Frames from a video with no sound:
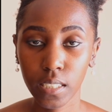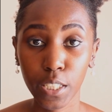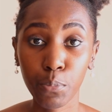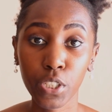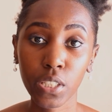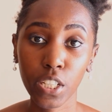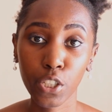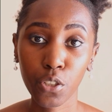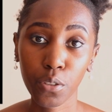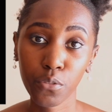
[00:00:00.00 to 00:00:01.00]

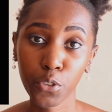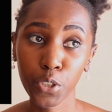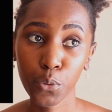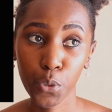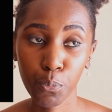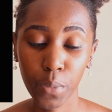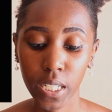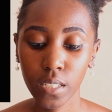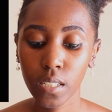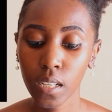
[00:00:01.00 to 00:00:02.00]
depreciation of your
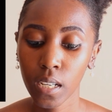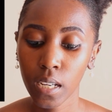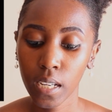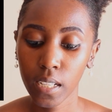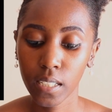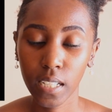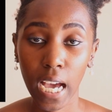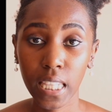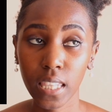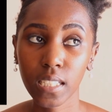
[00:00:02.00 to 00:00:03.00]
equipment,
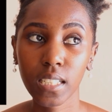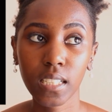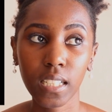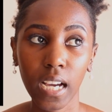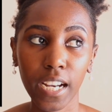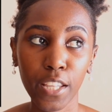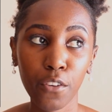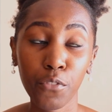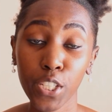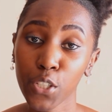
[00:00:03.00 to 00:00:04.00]
and another
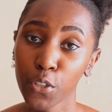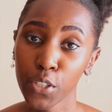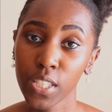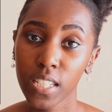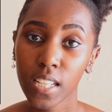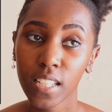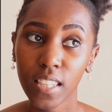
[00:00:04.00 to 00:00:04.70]
fixed cost